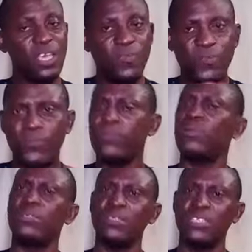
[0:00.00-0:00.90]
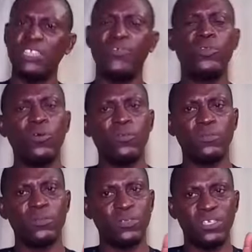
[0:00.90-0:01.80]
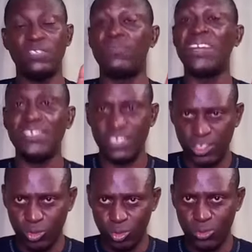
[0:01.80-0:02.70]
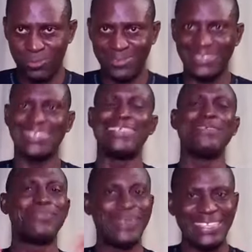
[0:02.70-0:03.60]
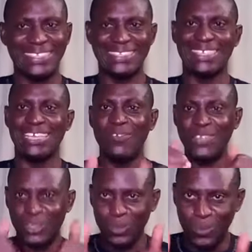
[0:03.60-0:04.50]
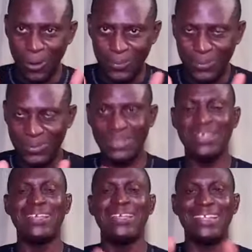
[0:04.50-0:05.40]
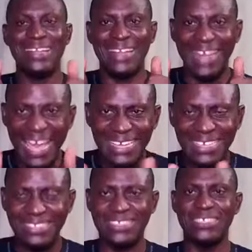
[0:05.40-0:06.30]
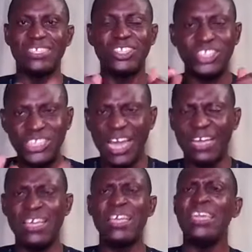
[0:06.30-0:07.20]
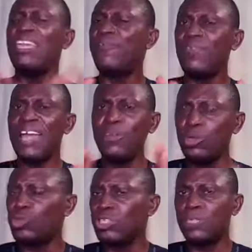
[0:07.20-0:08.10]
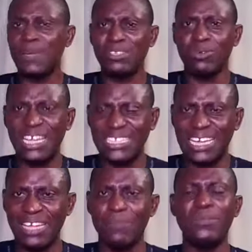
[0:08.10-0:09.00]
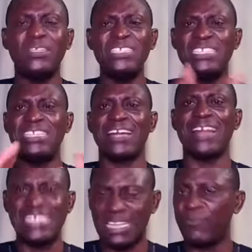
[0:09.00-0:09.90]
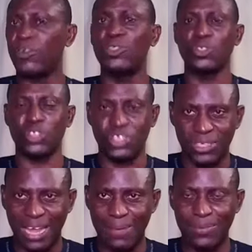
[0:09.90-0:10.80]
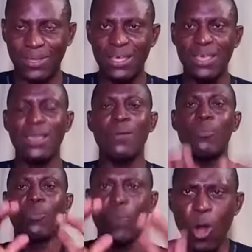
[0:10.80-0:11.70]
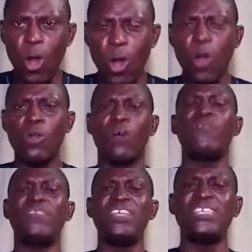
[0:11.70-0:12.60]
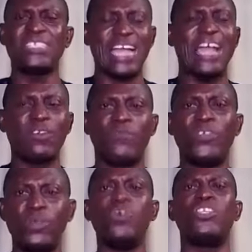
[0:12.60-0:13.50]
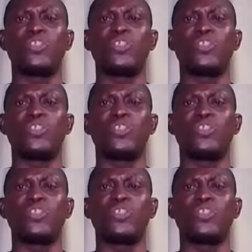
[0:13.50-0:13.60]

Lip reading: If this video is very interesting to you, please give it a thumb up, like it, share. If you are new to this particular channel, this is the right time for you to subscribe. More of this kind of video